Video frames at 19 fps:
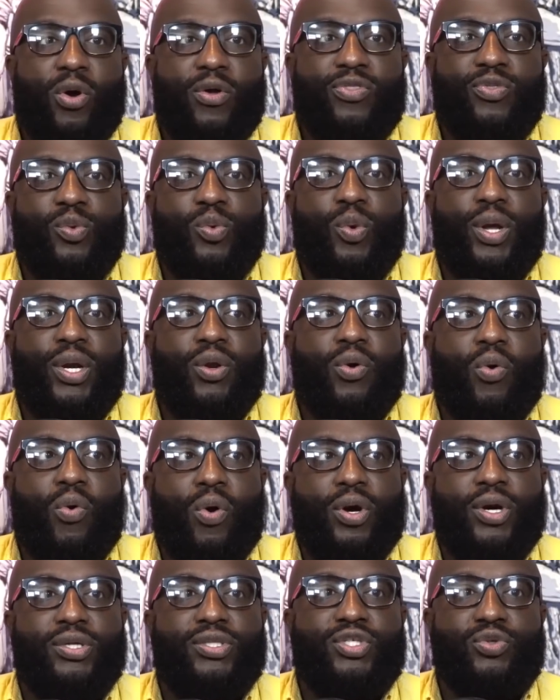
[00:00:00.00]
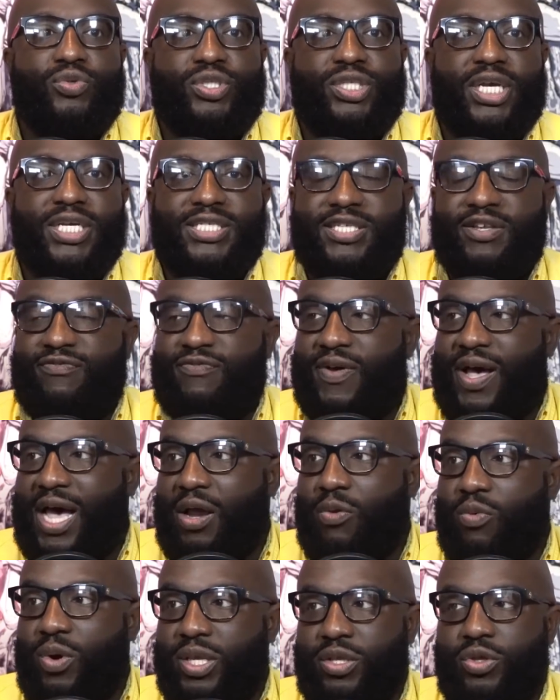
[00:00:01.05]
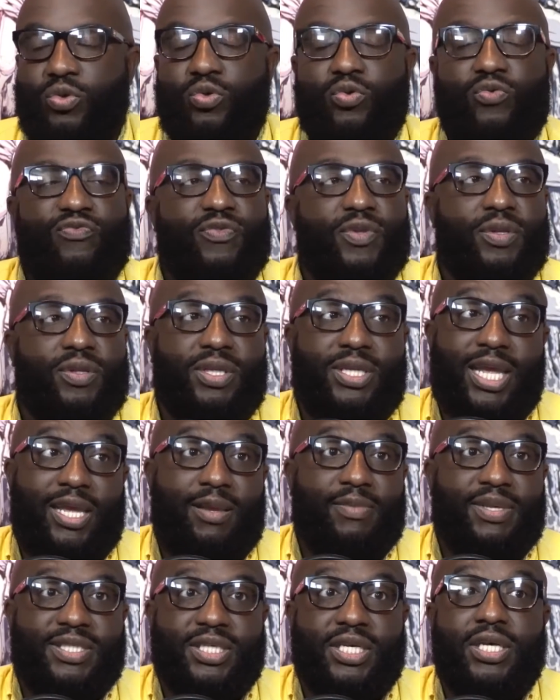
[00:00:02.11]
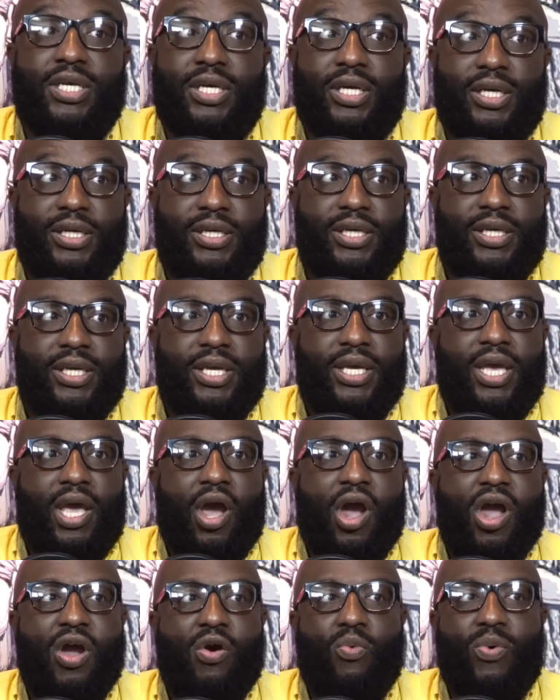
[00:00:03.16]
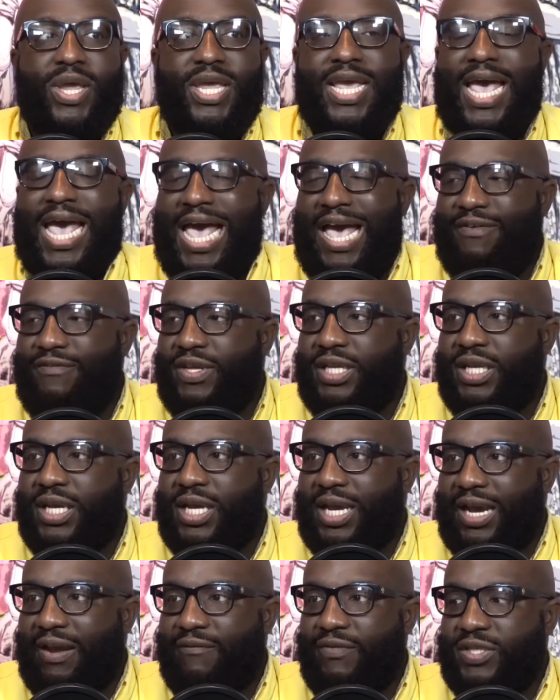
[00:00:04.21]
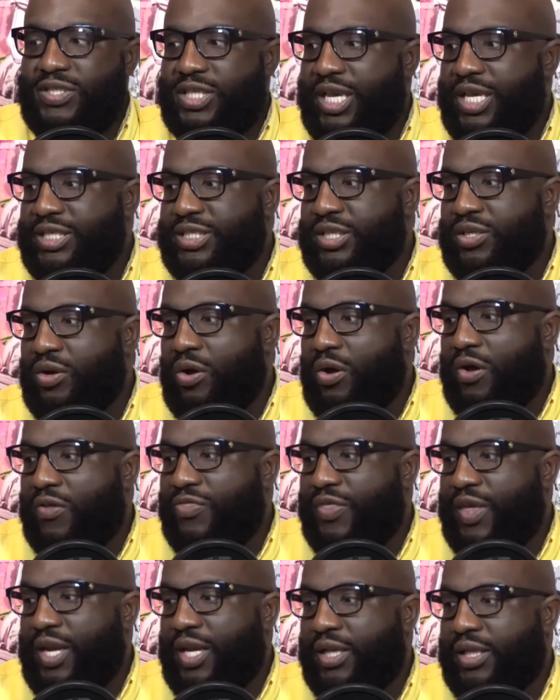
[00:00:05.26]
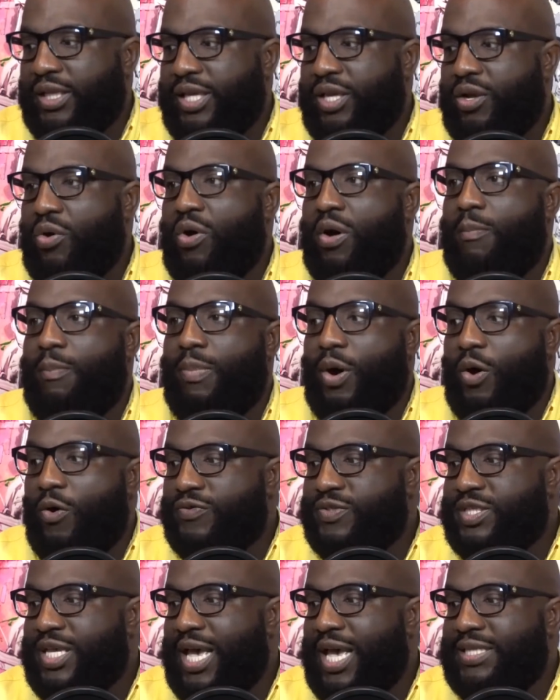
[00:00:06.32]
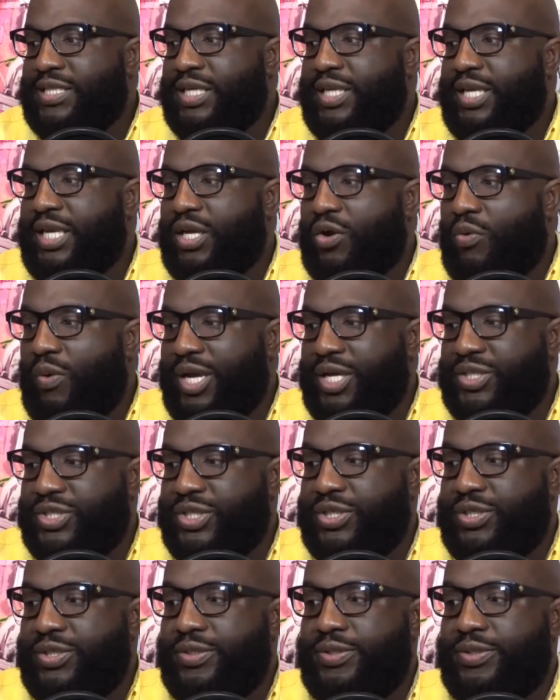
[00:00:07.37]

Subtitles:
through in order to justify what you deem as good? Are we having a conversation authentically on both sides of the equation